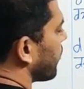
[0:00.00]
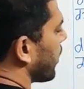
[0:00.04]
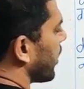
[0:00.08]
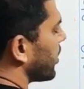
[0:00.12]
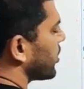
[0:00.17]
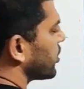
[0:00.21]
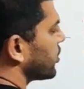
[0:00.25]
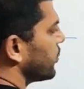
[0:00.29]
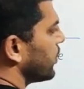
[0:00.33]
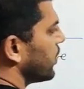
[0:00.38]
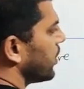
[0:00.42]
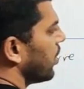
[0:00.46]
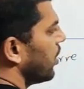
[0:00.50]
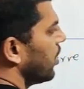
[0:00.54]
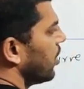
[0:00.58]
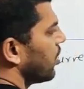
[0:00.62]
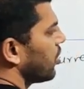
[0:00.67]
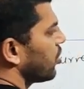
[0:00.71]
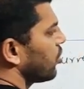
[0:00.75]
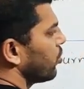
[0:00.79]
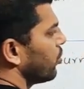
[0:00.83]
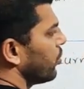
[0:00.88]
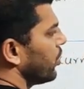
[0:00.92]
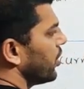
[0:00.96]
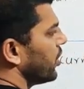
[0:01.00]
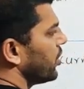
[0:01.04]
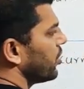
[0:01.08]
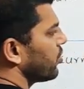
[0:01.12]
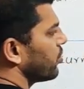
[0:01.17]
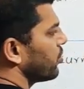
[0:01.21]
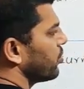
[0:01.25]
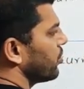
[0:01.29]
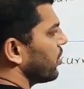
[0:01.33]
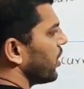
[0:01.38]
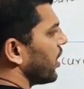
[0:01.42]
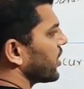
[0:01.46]
minus 1. 2
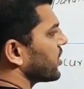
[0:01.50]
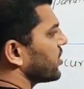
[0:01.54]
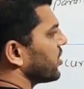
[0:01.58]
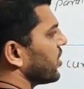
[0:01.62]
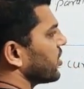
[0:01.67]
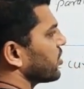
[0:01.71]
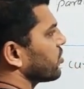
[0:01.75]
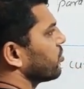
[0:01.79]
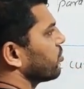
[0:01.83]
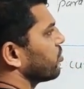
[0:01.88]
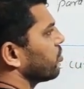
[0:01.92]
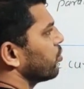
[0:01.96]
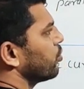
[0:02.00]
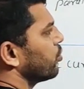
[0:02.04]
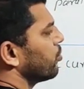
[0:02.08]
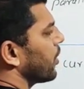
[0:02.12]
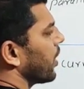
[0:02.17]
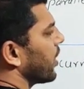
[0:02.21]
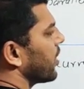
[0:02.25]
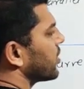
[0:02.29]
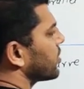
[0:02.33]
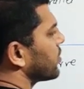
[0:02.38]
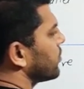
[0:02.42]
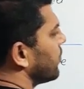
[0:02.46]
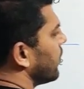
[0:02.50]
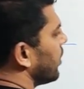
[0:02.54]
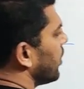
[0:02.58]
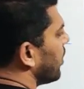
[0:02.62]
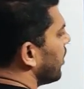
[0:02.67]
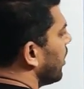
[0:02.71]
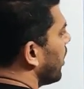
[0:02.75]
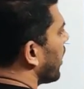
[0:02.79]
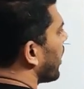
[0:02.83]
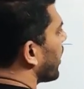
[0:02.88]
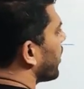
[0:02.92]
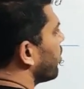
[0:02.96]
into x raised to 2 minus
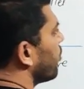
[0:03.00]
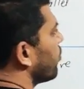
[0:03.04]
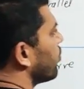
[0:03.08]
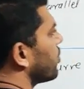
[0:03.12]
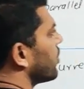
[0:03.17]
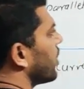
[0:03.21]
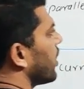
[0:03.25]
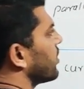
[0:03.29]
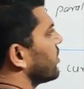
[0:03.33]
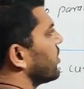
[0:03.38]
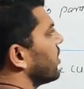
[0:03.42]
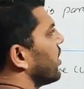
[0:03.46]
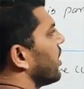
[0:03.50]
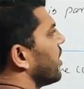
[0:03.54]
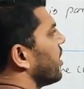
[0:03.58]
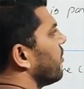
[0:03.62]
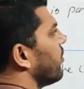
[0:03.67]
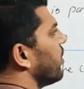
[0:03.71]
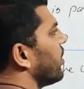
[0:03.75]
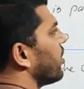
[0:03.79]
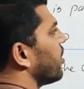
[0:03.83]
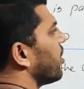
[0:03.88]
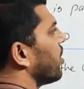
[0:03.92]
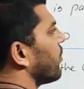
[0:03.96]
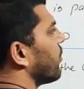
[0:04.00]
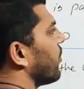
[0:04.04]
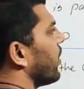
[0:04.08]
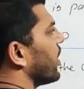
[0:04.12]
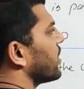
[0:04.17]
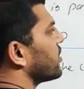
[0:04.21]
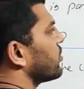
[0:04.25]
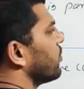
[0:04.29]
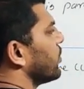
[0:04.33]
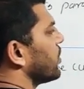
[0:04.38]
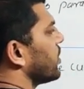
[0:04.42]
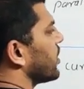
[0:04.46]
1, and you know that the derivative of
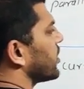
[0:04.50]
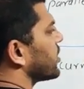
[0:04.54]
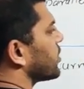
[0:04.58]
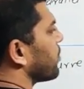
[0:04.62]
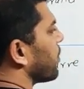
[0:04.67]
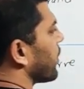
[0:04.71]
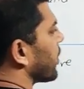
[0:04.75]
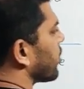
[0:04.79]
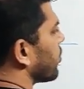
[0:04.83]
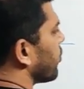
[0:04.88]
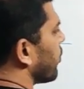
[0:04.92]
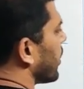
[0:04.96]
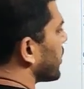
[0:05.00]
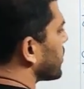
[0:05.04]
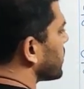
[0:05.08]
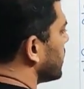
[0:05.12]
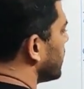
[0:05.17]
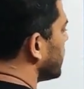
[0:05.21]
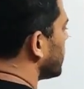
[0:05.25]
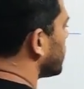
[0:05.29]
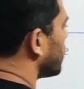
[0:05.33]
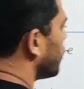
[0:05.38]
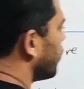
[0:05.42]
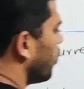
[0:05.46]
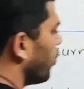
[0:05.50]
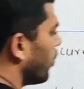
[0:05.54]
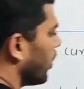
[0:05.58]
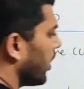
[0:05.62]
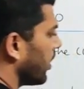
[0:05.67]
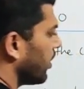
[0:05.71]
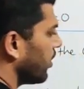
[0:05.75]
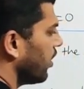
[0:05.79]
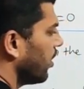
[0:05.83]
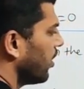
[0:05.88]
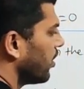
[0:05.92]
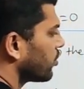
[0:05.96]
x with respect to x is
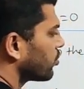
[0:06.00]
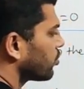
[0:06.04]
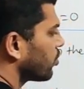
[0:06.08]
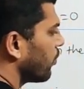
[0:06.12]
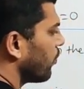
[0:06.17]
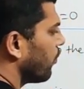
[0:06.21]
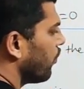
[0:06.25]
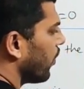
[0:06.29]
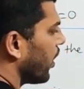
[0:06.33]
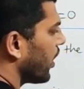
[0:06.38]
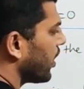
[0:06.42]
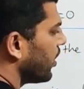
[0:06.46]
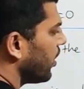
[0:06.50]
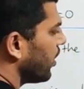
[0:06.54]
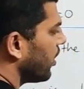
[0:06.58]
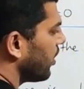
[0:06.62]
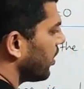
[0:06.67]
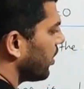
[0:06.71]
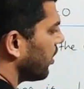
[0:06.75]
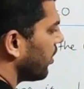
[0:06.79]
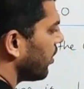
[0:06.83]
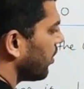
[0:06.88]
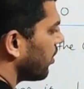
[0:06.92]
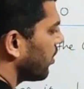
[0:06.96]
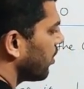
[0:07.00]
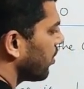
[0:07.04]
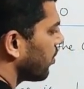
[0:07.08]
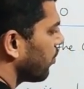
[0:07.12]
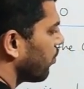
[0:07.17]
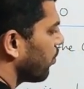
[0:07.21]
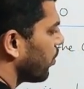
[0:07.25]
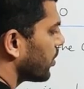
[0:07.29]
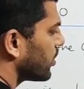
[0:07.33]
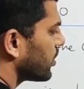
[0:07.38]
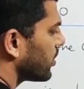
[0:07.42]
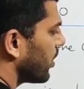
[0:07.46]
1. So finally,
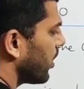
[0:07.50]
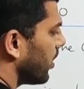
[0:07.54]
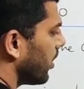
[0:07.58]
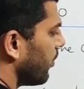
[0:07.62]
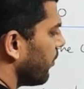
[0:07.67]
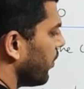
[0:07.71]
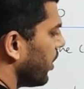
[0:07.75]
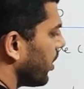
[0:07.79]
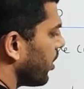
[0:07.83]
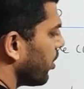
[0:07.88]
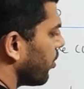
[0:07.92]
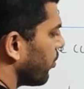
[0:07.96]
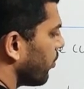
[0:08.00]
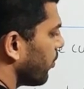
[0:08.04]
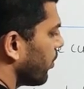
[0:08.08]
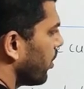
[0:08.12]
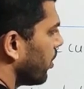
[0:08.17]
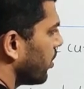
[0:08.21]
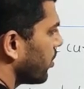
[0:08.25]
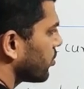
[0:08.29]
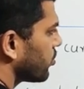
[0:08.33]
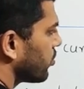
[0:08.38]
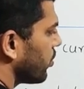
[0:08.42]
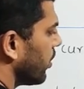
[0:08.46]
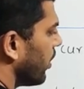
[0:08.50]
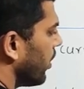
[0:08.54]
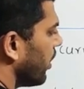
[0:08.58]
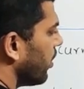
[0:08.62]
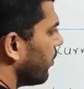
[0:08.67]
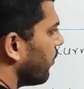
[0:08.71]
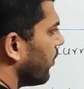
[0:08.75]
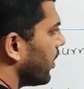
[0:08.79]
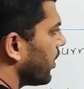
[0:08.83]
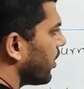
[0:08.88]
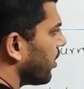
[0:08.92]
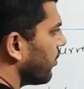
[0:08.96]
what is the derivative? So
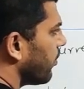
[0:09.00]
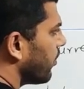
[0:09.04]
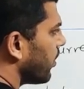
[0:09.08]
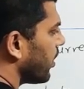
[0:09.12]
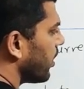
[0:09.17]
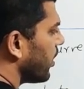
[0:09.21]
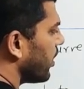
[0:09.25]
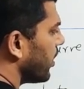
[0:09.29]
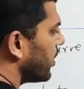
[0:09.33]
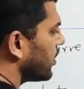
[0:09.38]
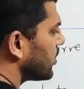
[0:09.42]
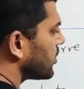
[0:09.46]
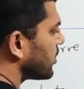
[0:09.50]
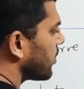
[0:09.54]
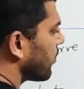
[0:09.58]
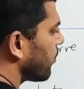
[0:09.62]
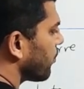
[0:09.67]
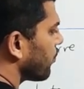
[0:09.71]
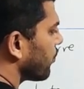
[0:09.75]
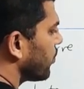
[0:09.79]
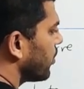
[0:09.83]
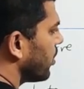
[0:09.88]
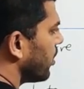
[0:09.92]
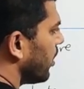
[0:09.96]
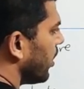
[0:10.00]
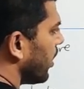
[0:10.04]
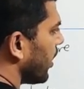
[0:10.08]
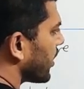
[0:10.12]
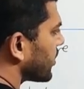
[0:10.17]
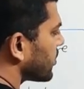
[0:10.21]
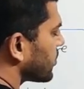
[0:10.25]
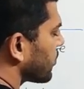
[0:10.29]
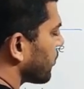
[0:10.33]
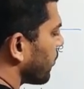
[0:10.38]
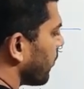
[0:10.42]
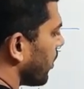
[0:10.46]
derivative is
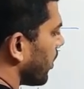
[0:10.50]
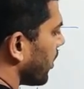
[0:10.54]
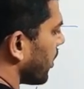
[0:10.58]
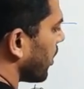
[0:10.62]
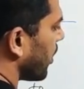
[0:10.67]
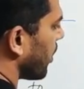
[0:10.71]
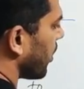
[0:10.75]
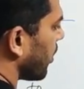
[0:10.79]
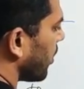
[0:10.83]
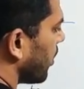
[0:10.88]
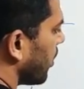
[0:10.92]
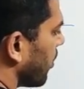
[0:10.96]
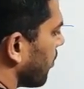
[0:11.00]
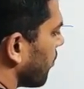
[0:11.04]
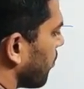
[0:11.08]
3x square